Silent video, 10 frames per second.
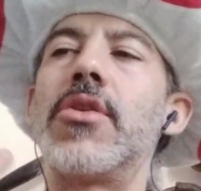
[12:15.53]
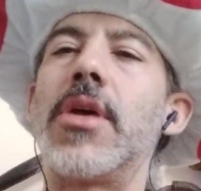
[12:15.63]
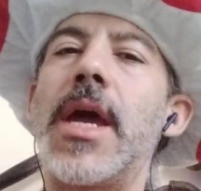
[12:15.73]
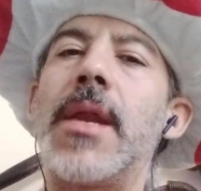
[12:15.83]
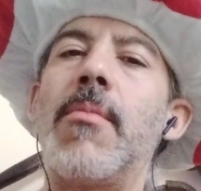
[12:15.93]

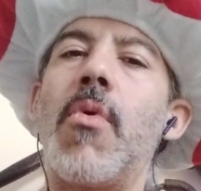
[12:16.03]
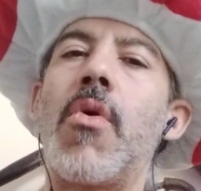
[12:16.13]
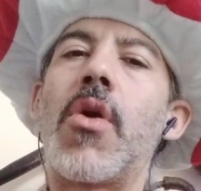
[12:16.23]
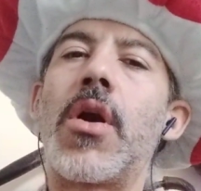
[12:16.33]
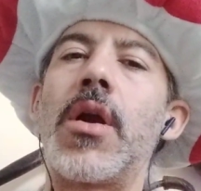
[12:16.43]
and
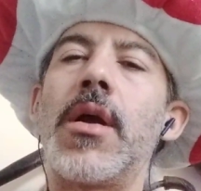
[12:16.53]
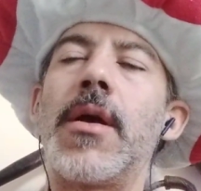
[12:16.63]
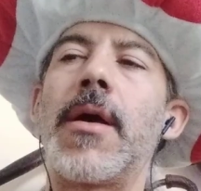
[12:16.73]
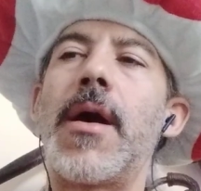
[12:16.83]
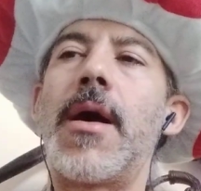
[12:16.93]
more,
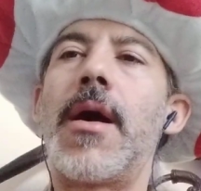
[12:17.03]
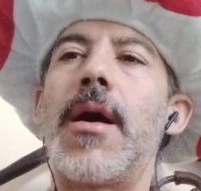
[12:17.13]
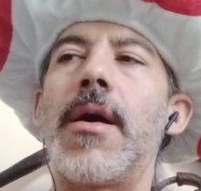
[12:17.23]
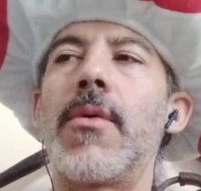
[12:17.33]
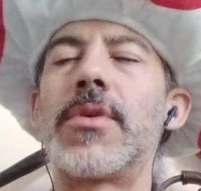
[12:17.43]

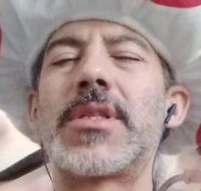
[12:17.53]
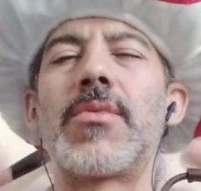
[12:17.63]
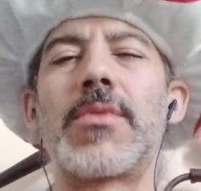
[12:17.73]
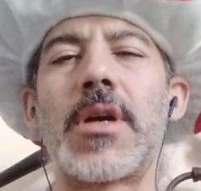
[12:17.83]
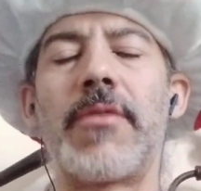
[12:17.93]
what's
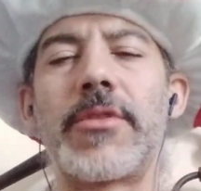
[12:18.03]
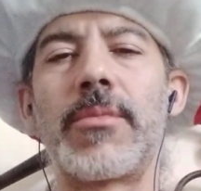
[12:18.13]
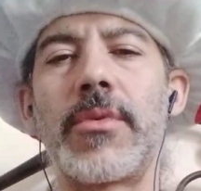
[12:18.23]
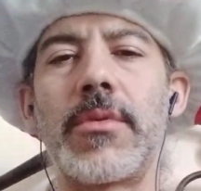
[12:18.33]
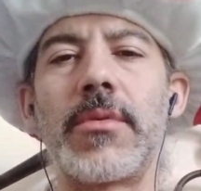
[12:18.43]
the
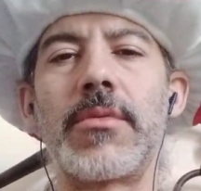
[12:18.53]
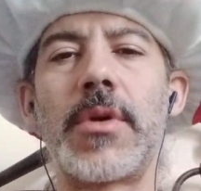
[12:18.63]
comfortable